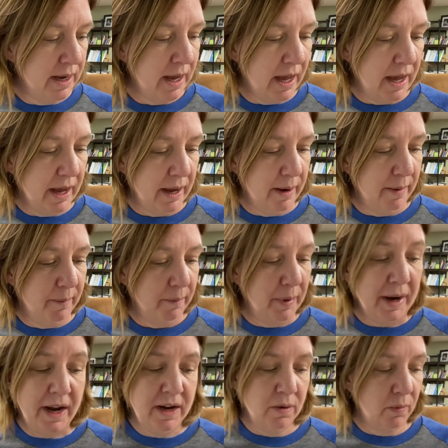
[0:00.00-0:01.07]
But
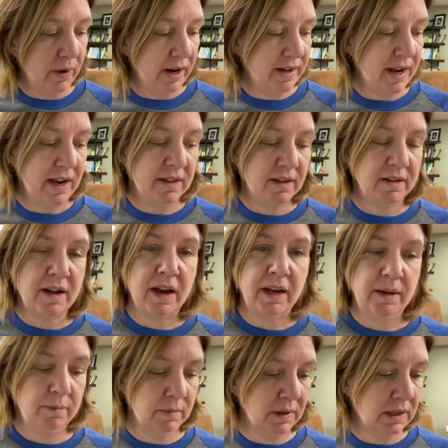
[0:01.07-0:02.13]
I didn't want to take the
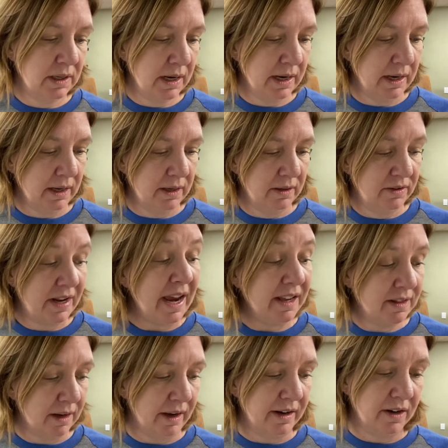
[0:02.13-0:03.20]
time, I
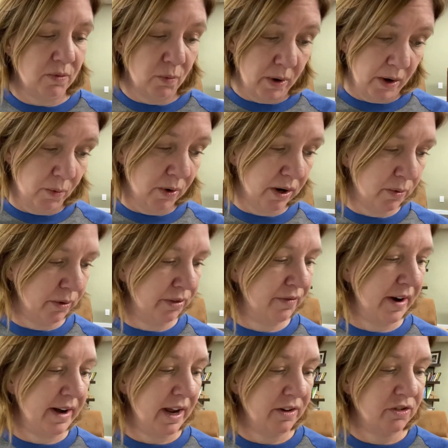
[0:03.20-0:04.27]
didn't want to work with
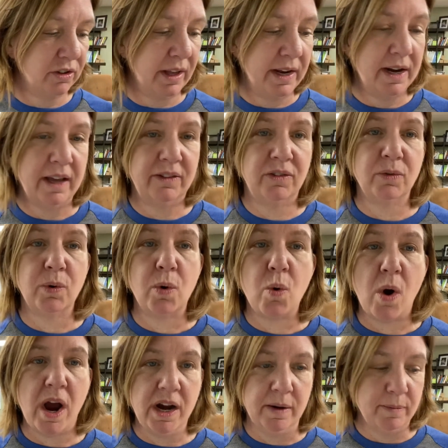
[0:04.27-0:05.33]
financial aid, as the
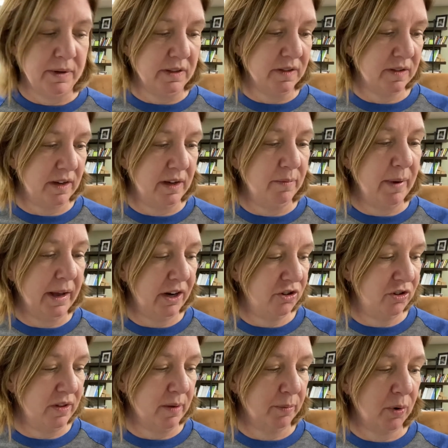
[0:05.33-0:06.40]
requirements in
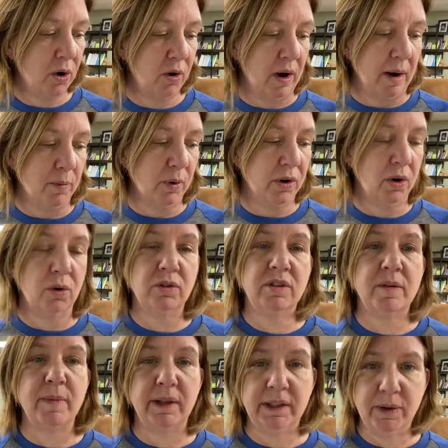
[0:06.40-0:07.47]
managing the program would
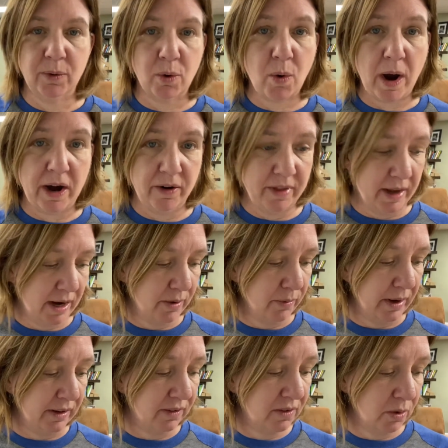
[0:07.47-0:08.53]
ultimately require that I
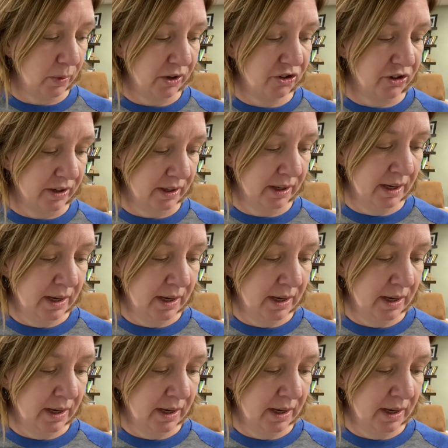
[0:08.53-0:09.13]
raise tuition.